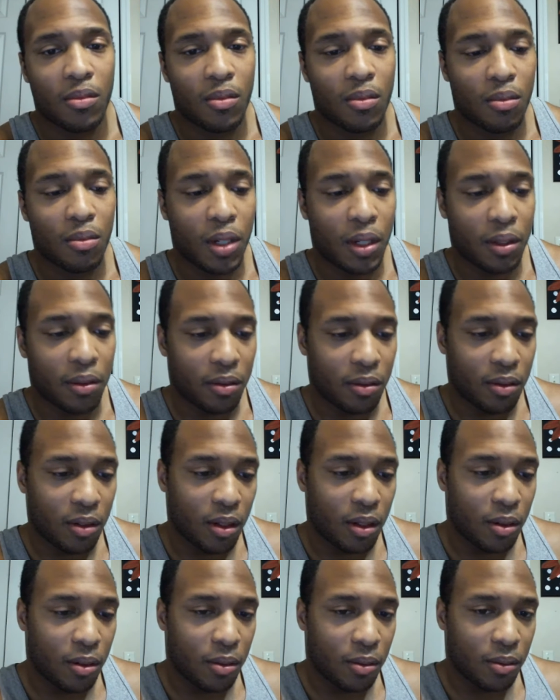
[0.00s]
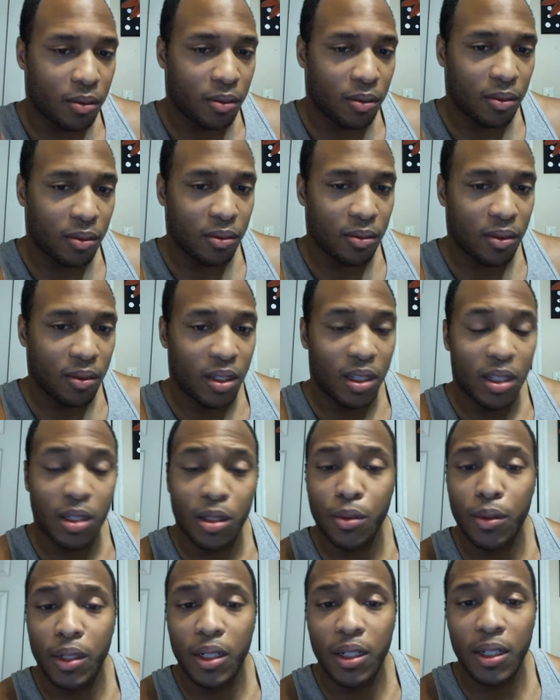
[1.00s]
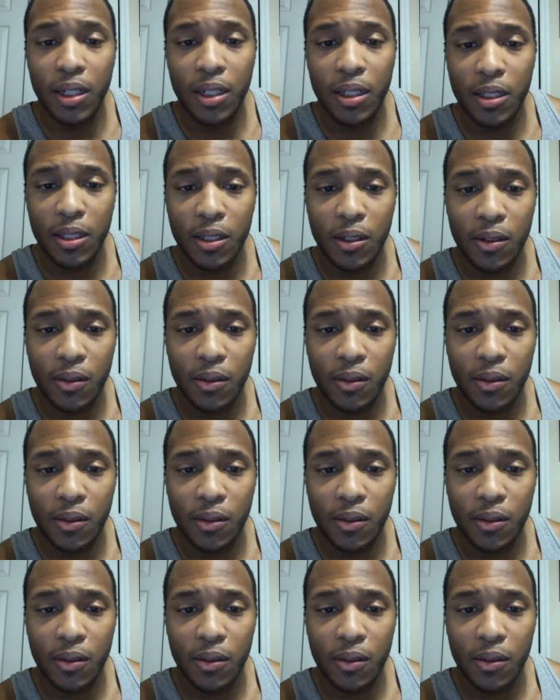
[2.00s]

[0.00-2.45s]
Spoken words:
But, you know, it is what it is.